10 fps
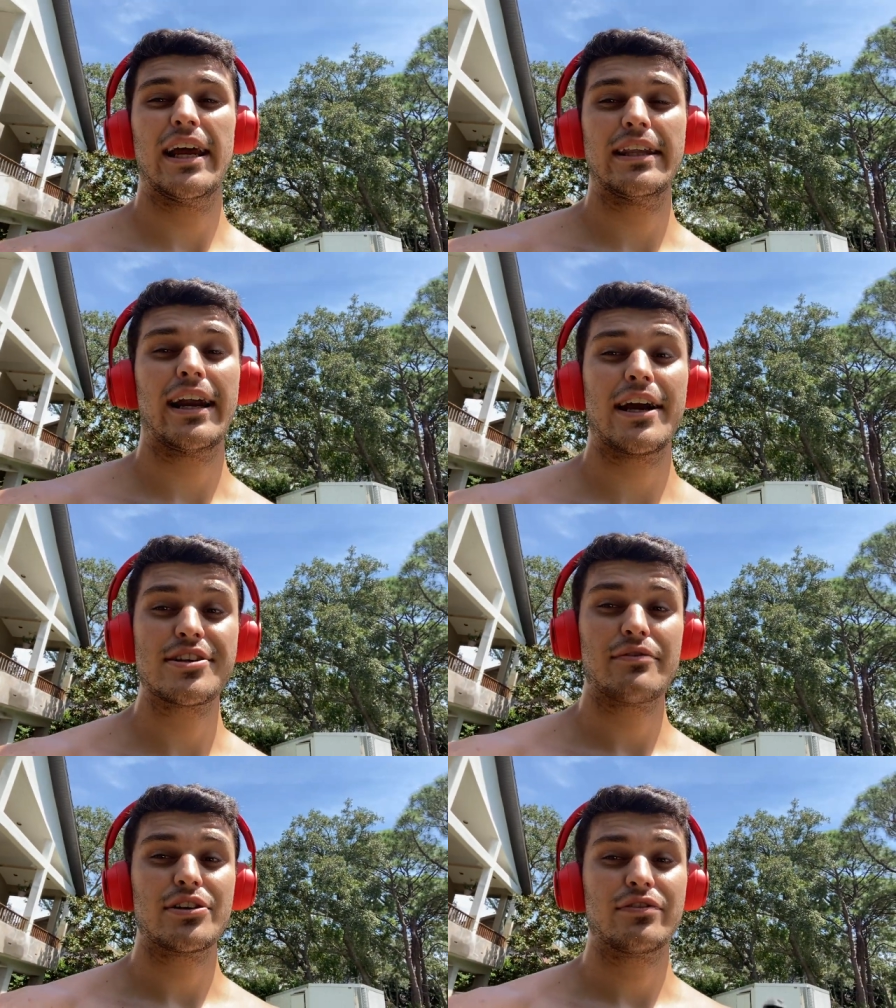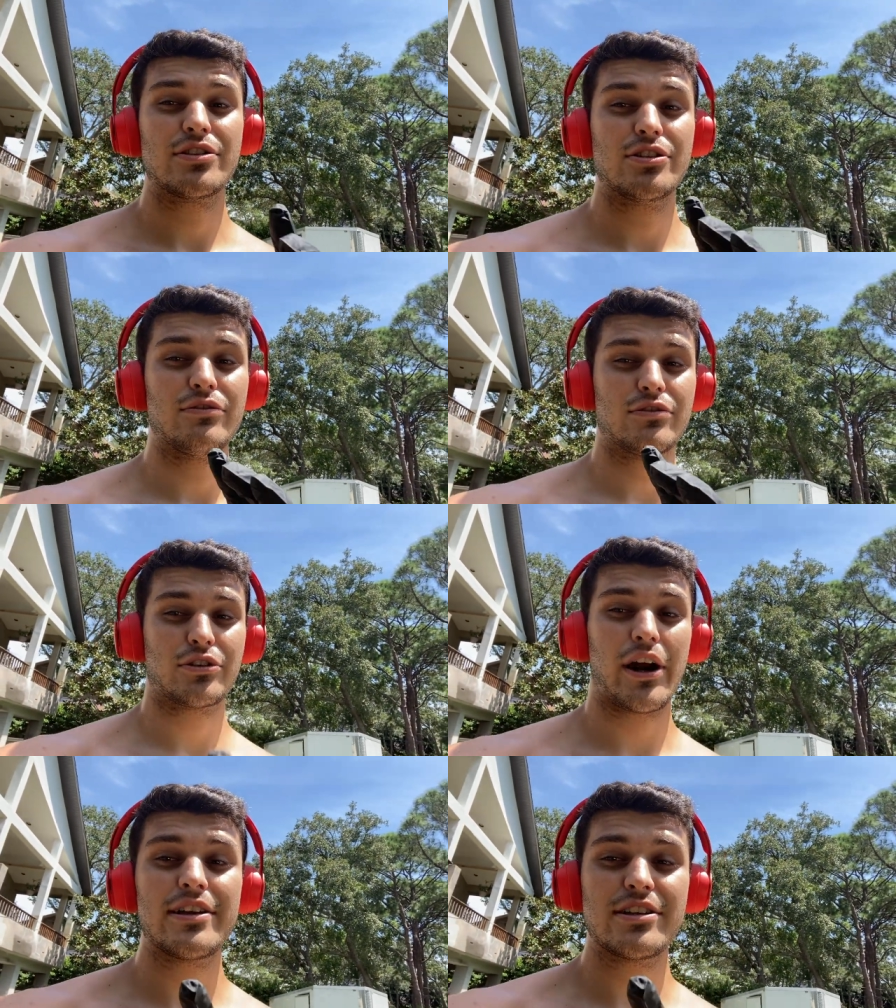And then I actually have a
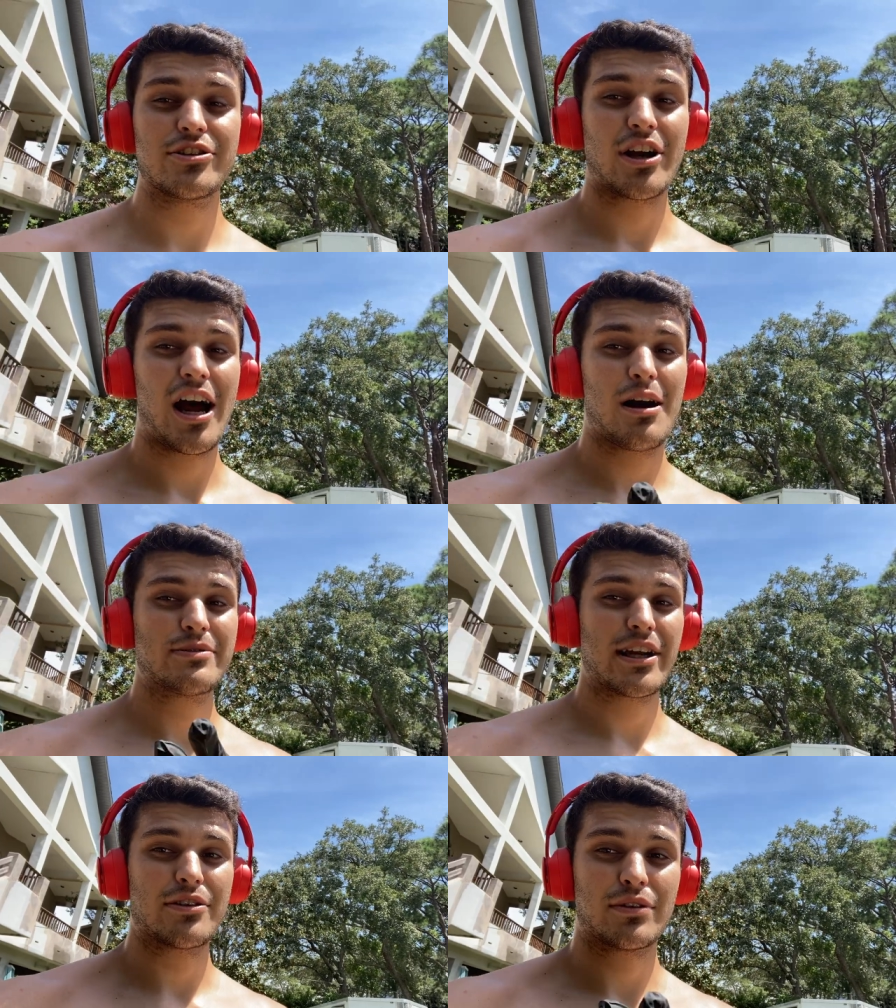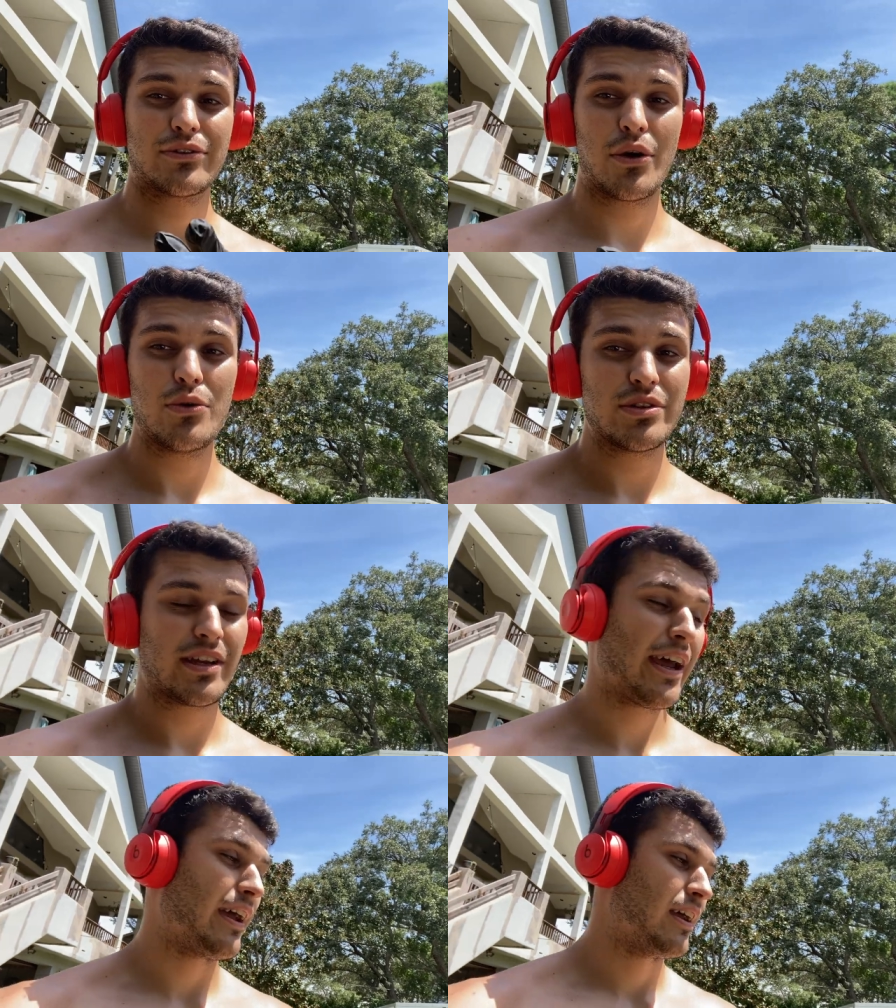crazy job scheduled
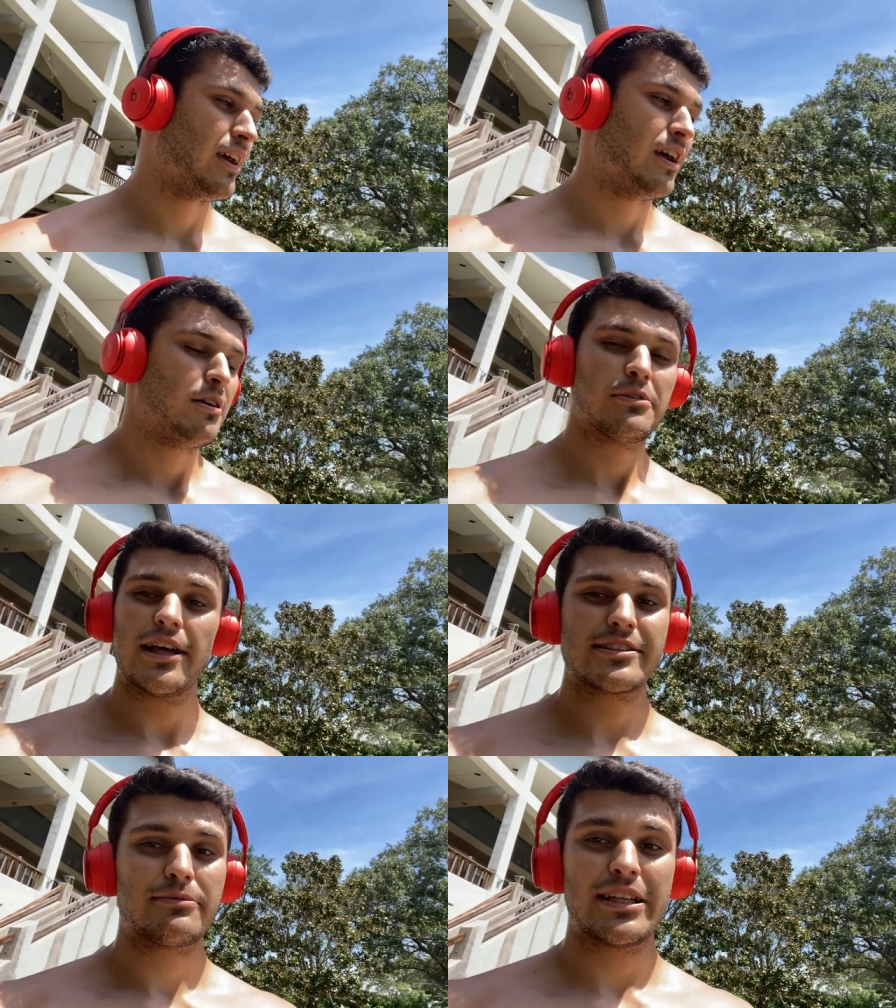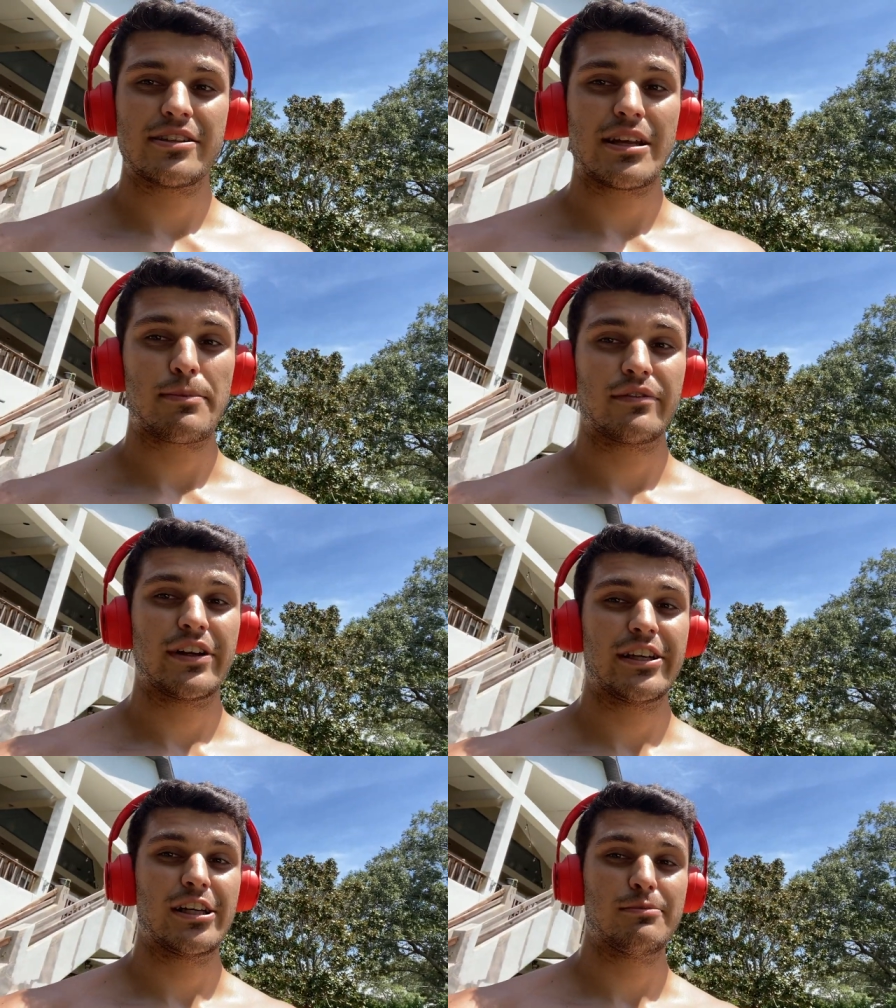Tuesday, but that's gonna be in a separate
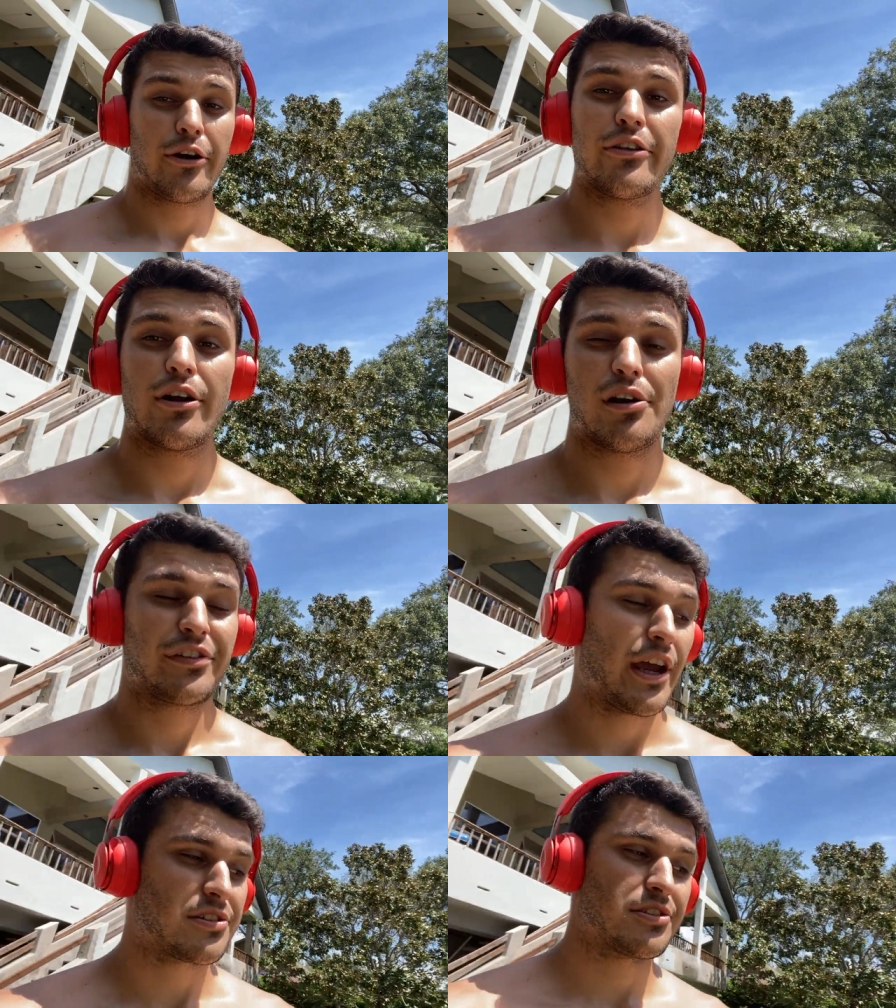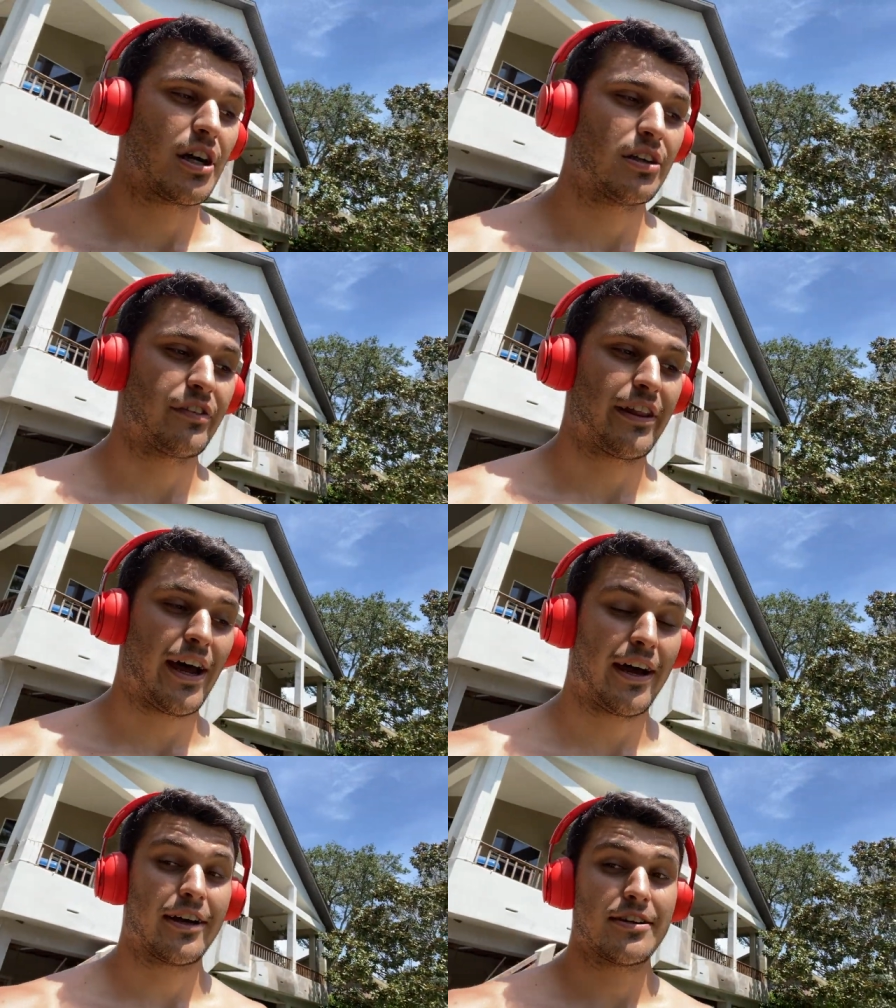video. Throw the notifications on for
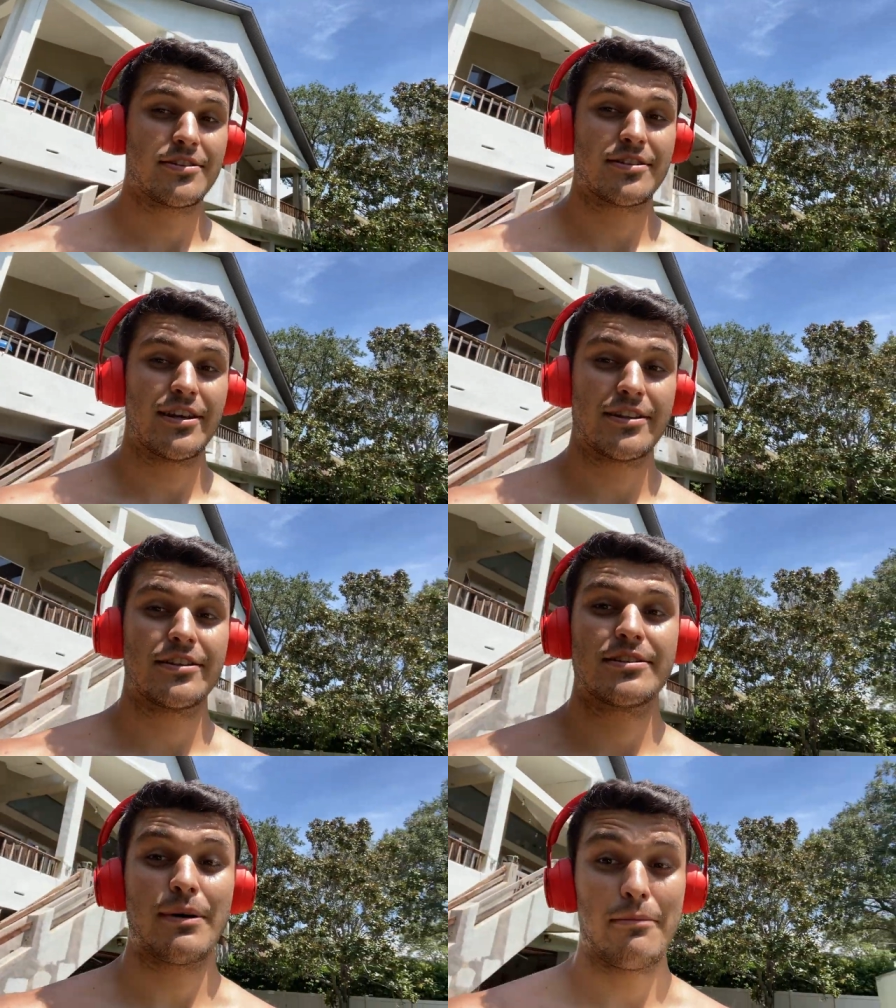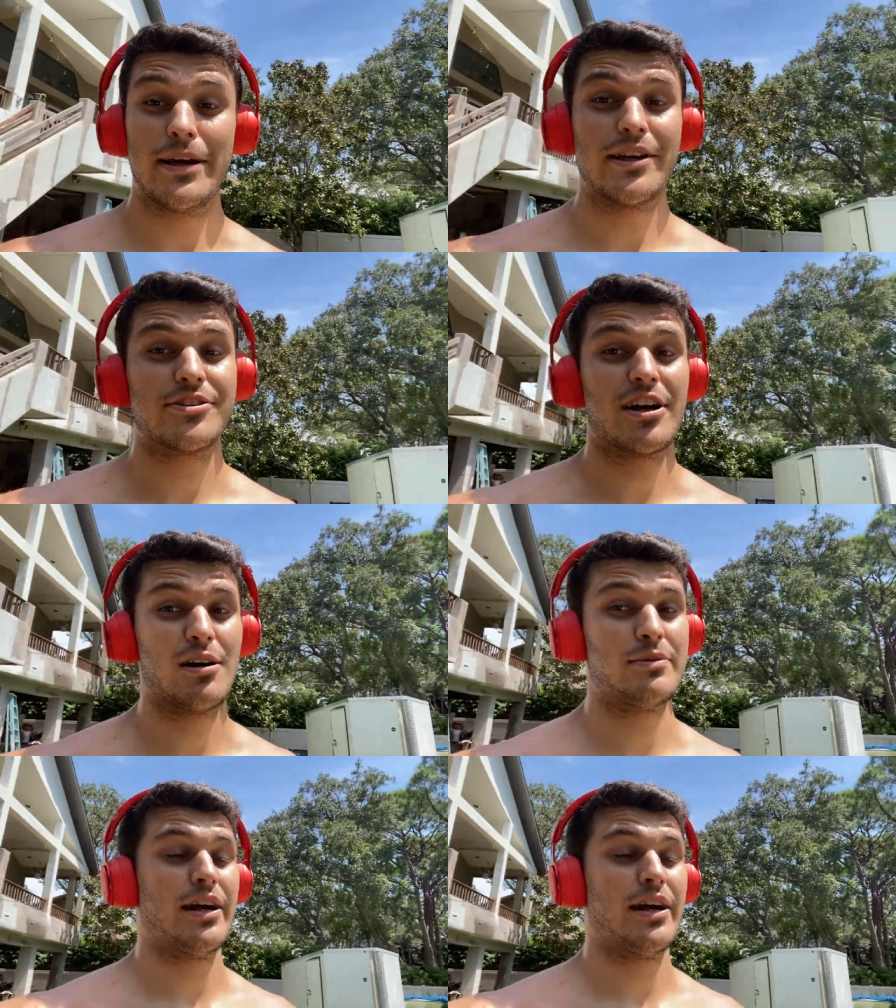that because it's my biggest job